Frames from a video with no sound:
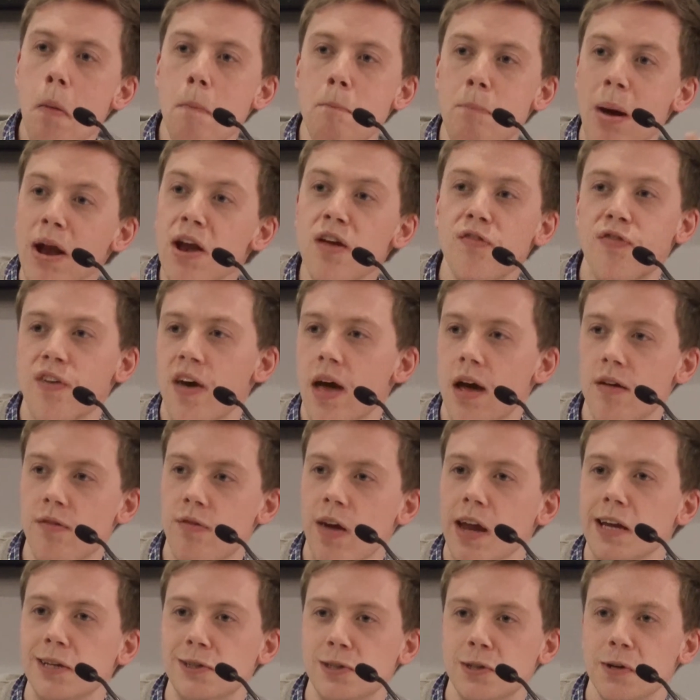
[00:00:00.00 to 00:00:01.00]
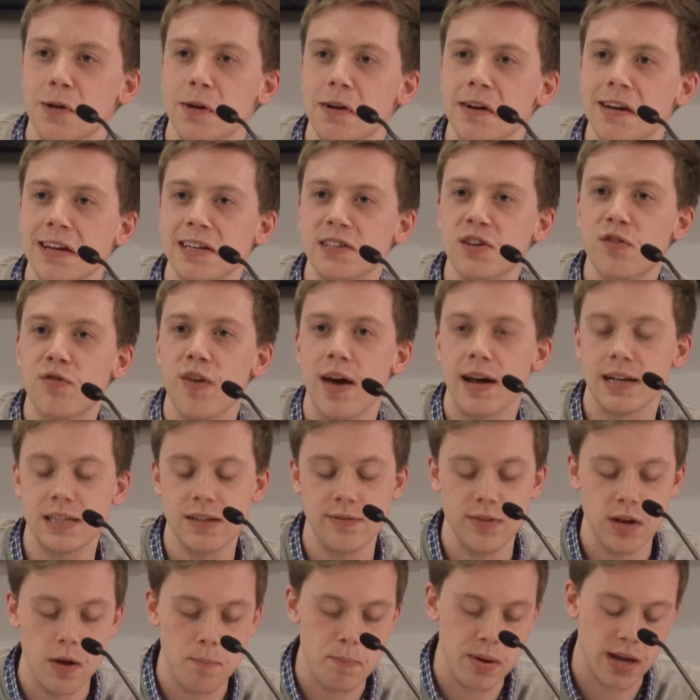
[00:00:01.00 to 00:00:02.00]
Benefit evasion is
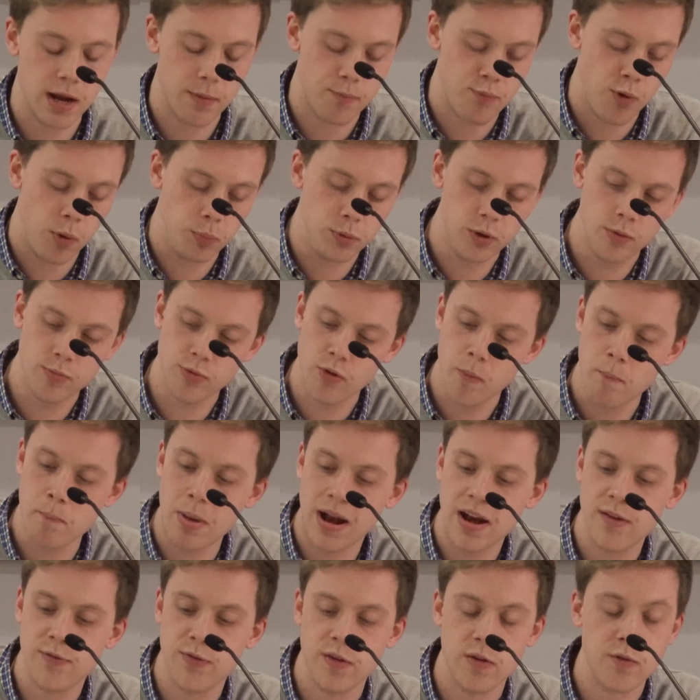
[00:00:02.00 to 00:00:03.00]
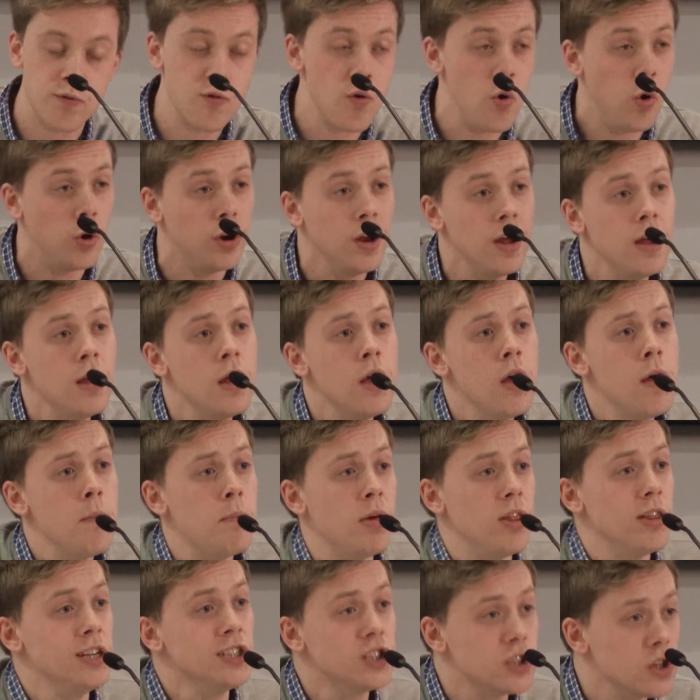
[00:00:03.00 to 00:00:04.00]
effectively a bigger problem than benefit fraud.
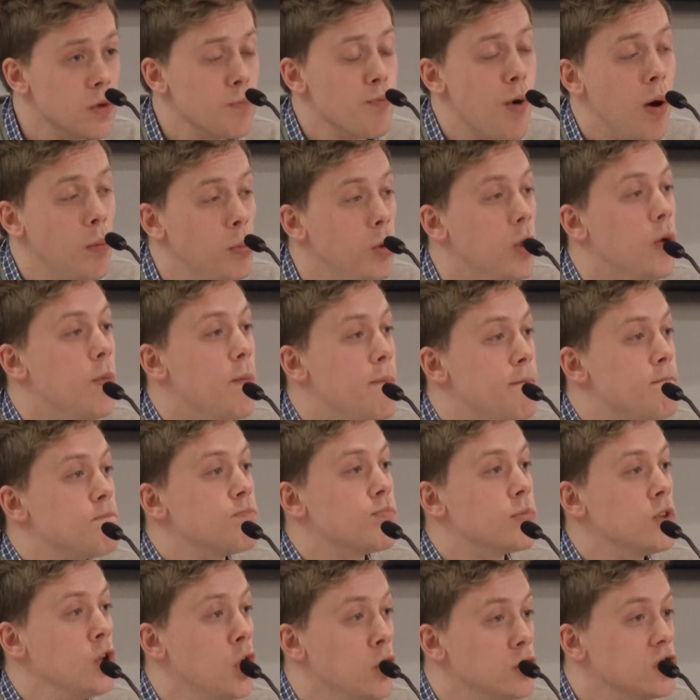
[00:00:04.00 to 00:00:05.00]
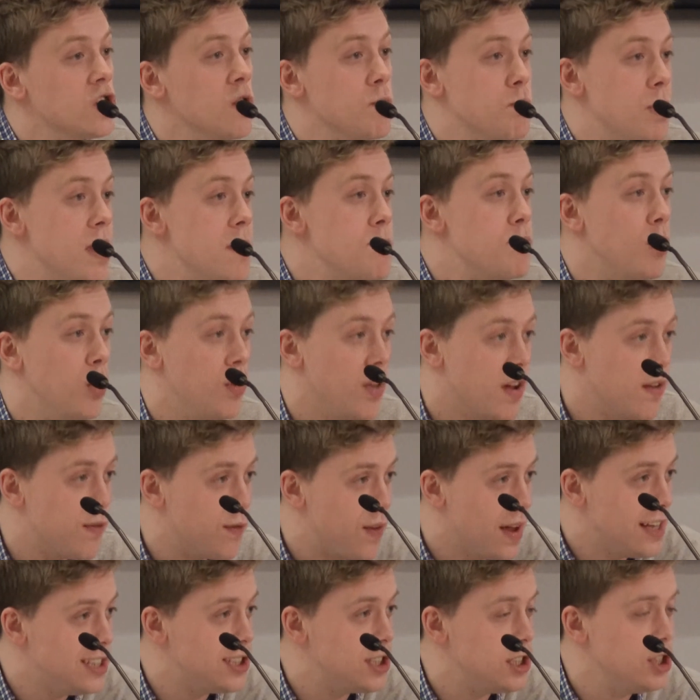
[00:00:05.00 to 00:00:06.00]
But this is the problem. Lots of people, they
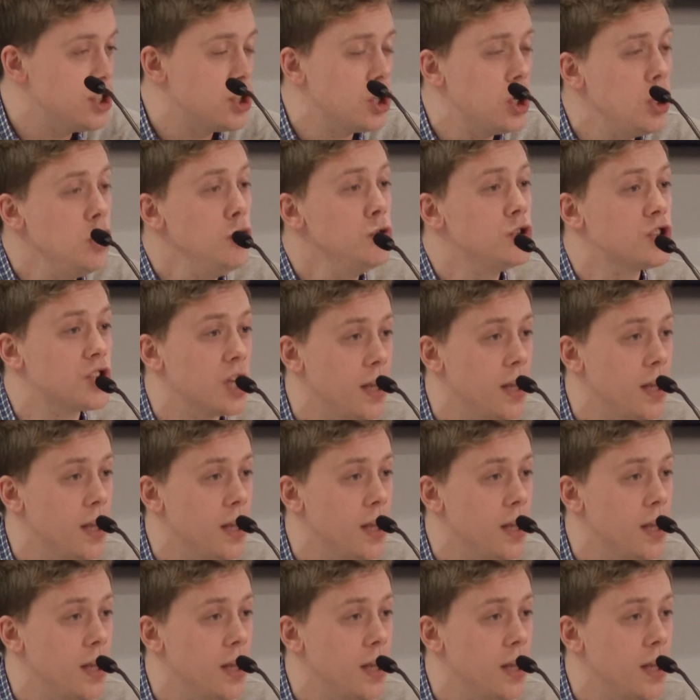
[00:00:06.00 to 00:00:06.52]
face these huge